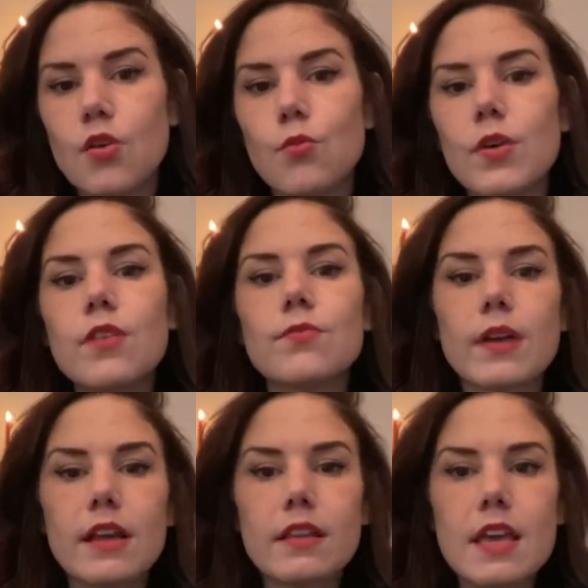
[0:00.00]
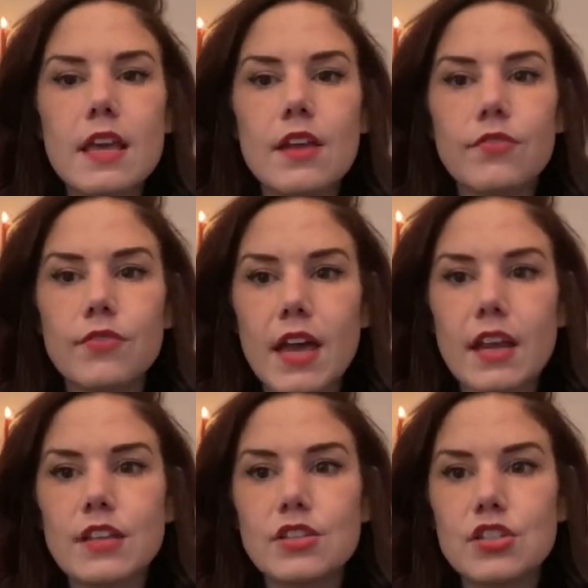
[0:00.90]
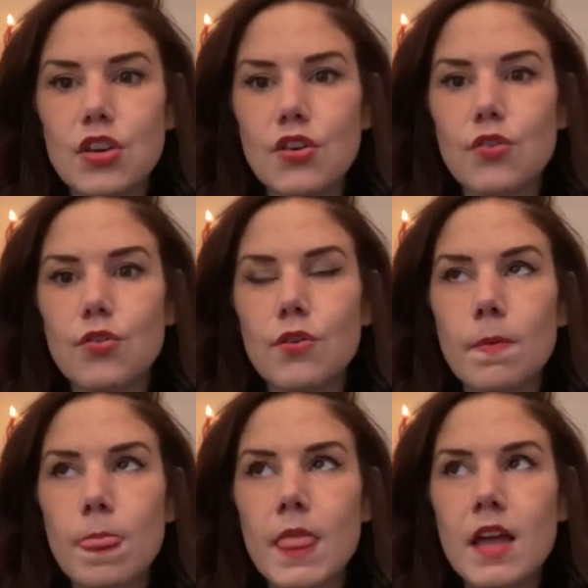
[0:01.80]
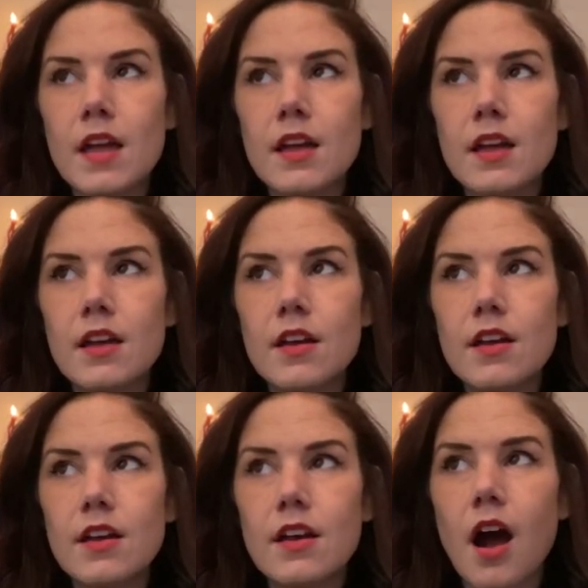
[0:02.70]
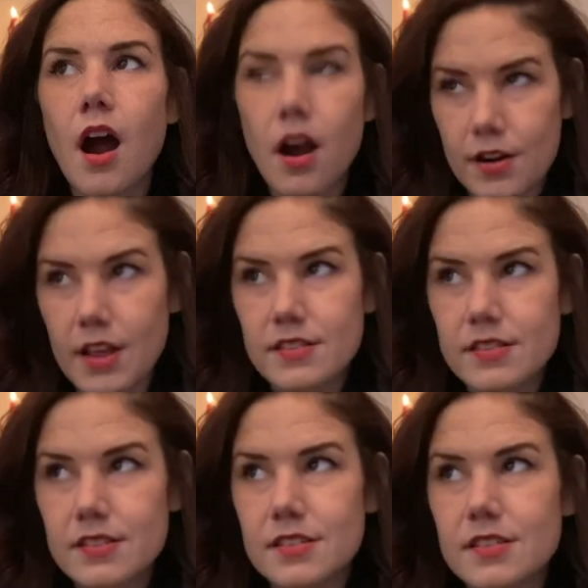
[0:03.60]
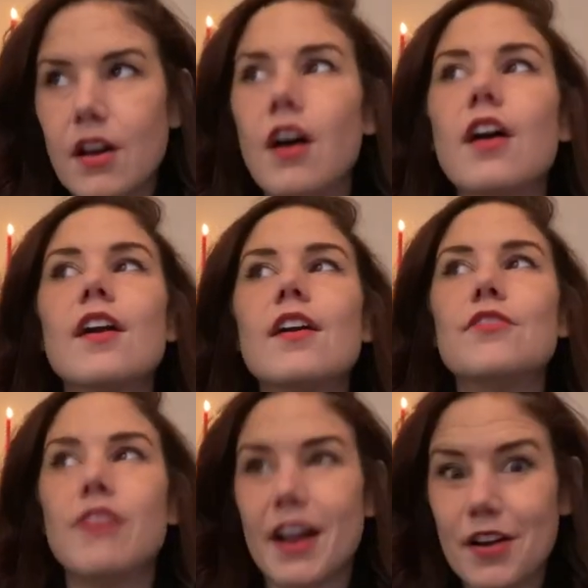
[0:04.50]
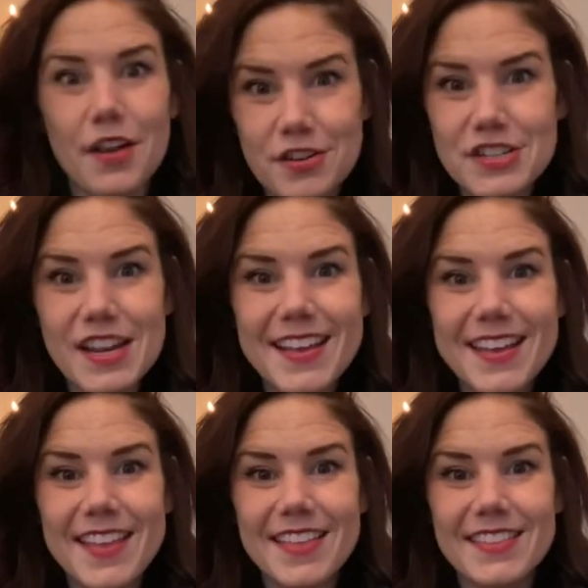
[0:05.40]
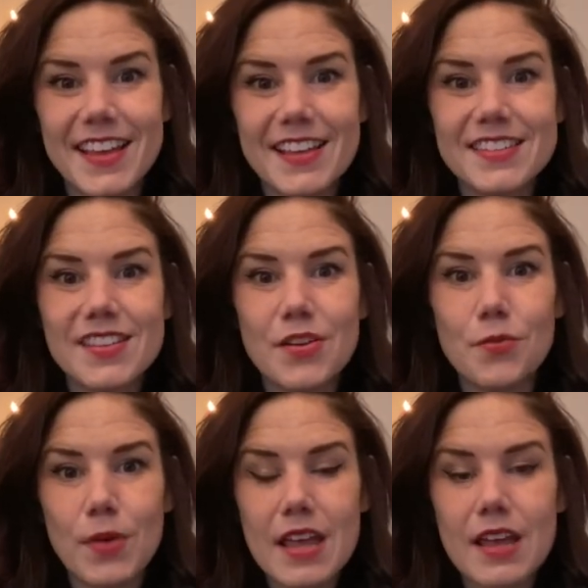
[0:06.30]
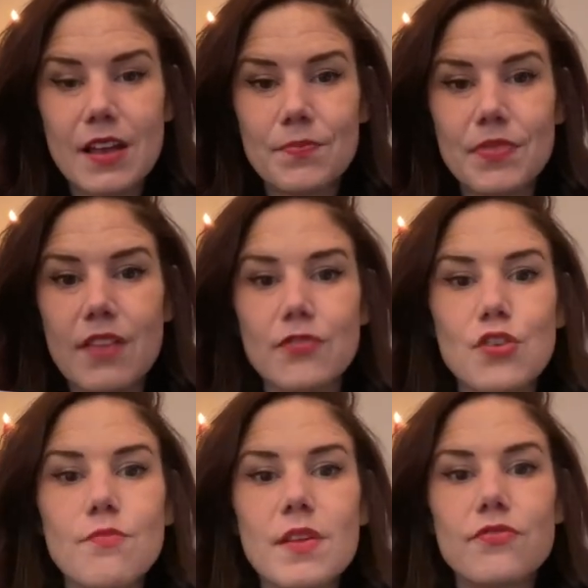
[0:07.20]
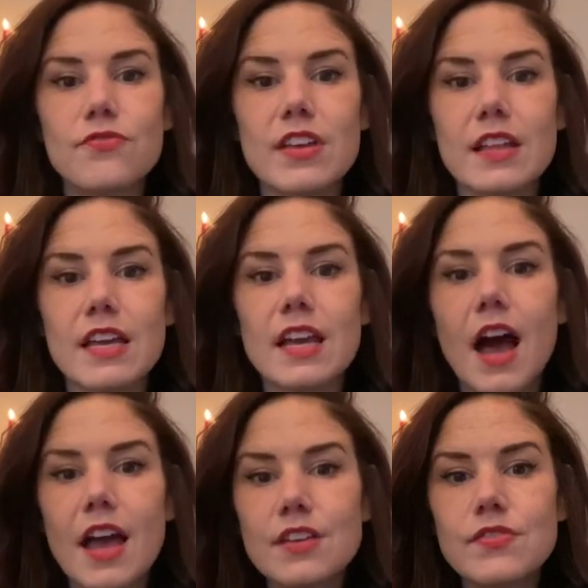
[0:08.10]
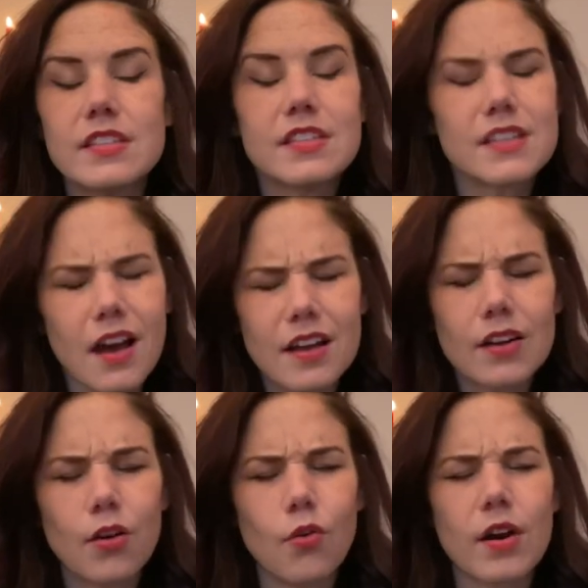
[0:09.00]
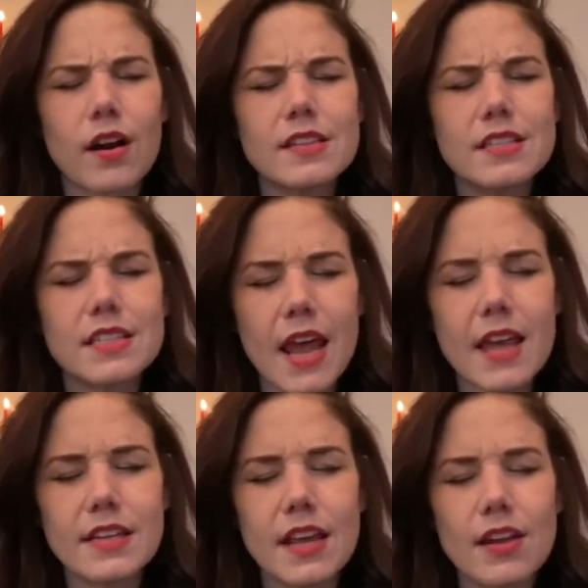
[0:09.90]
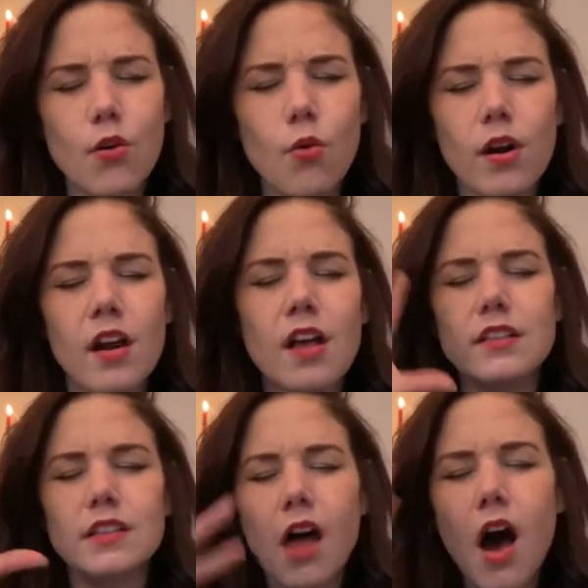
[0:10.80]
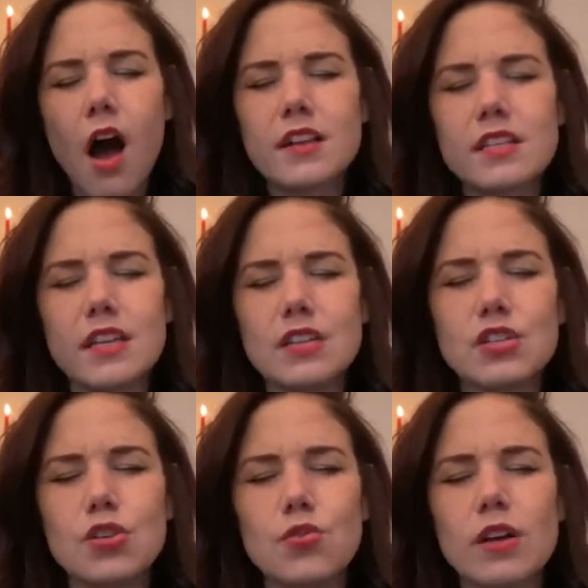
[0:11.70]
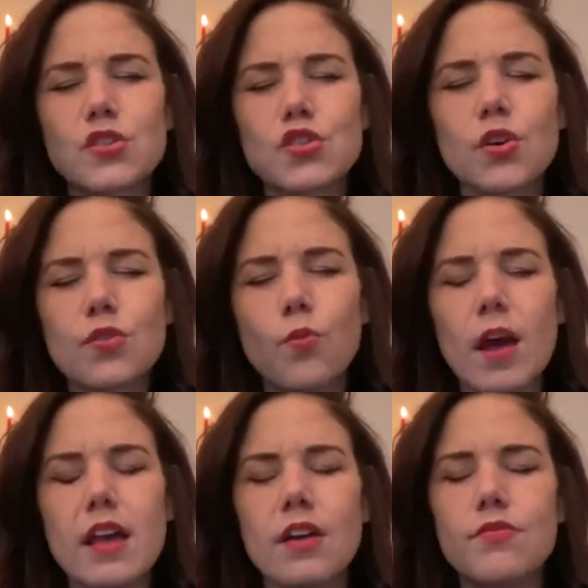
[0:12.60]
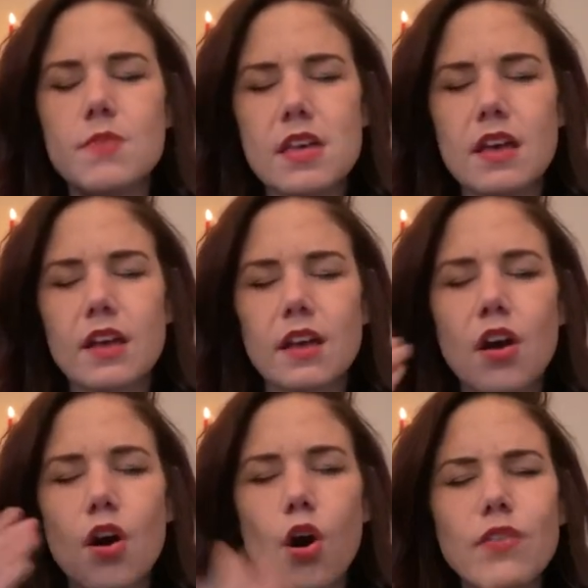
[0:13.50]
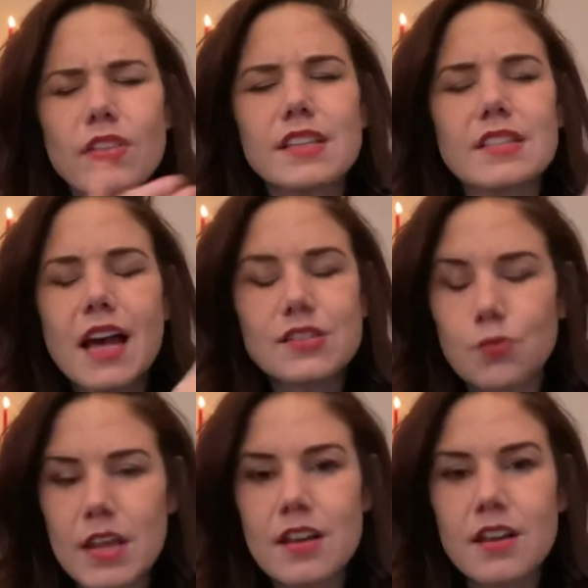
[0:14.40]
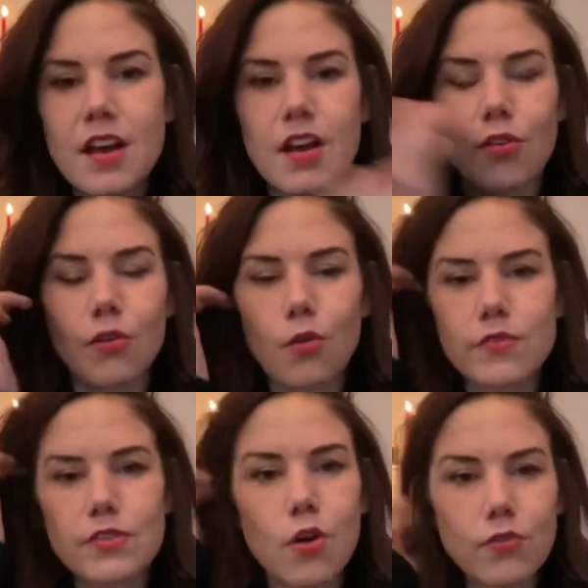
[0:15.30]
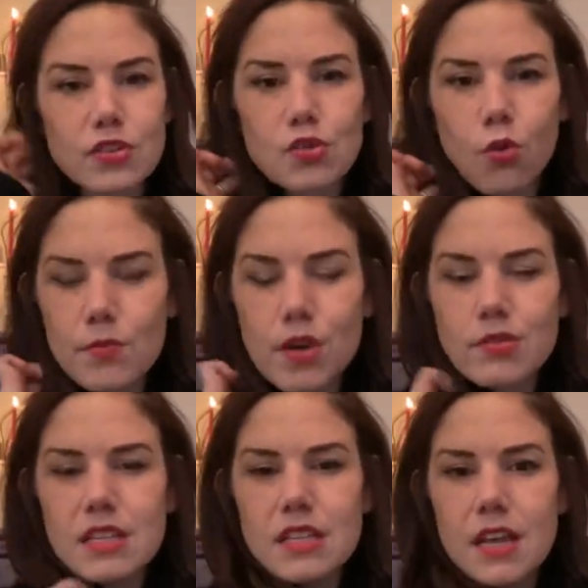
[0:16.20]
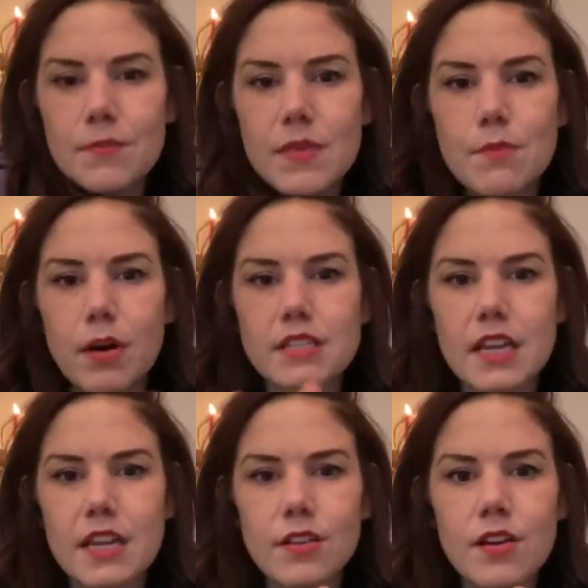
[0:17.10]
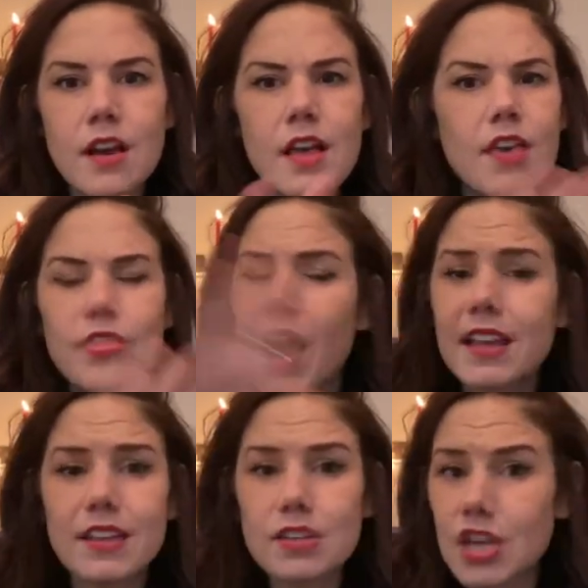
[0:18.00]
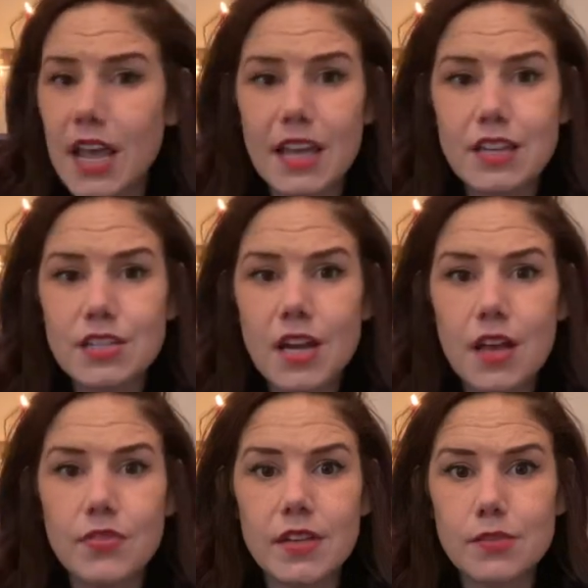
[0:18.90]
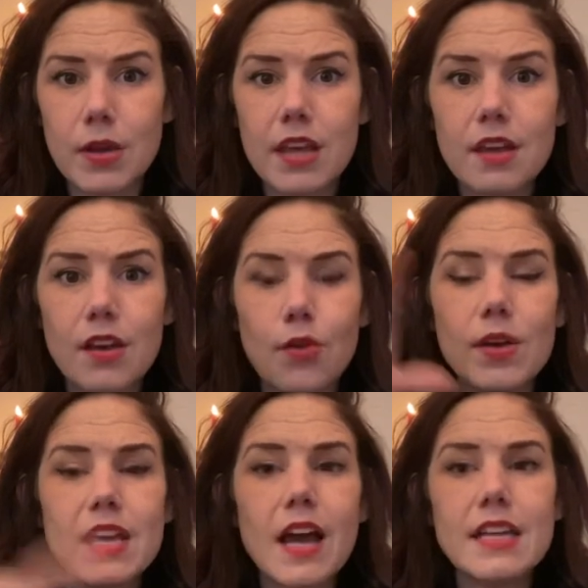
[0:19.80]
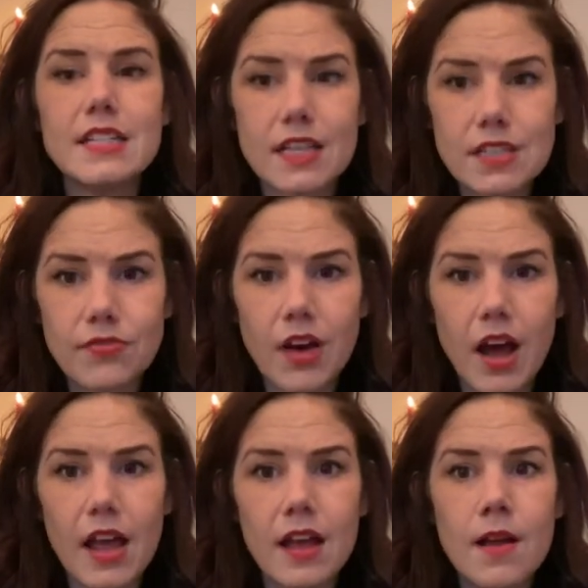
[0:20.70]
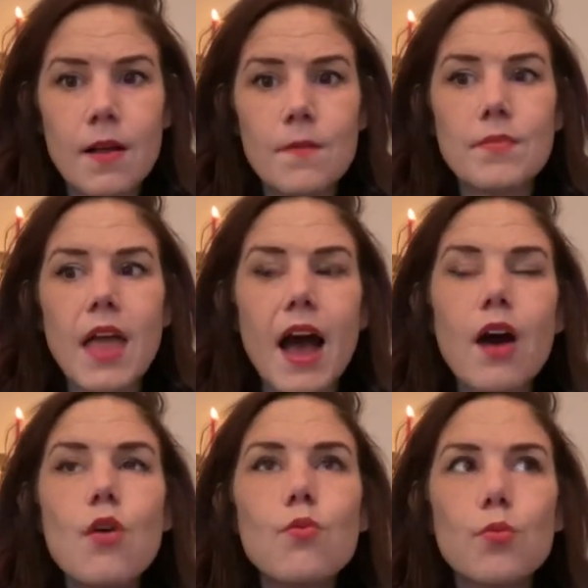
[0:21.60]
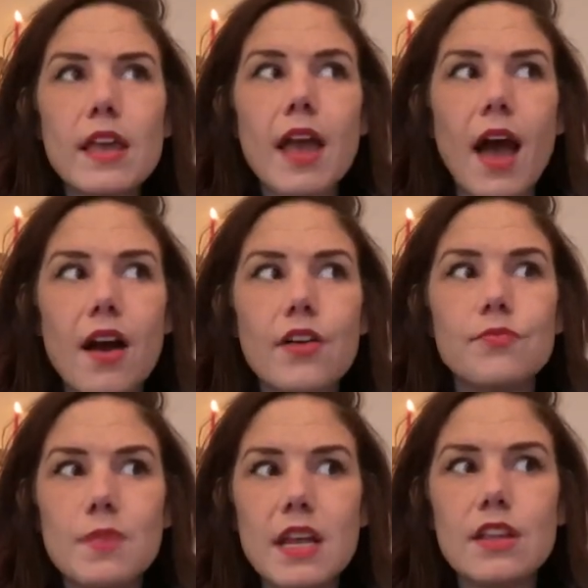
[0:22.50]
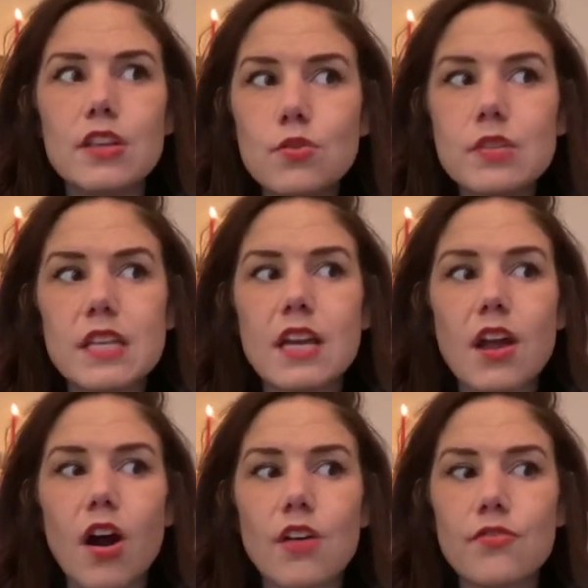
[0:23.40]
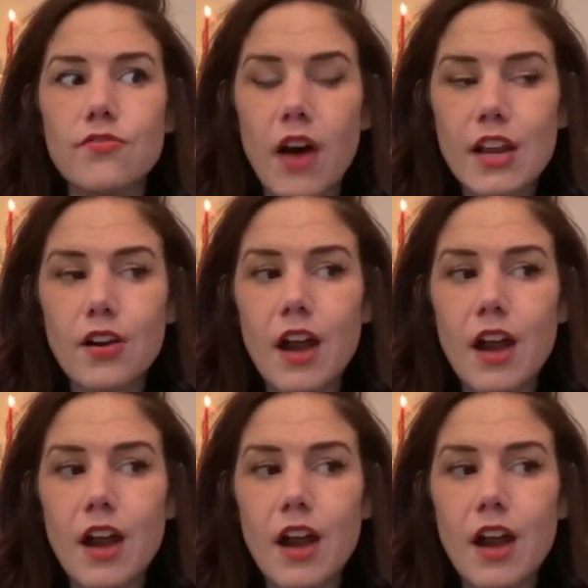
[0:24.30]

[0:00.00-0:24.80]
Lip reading: We're really invited to harness our fire energy this week. If you've been feeling kind of stuck or stagnant or locked into a certain way of being over this last week or over Scorpio season in particular, that can change this week. We can identify how we have been using our fire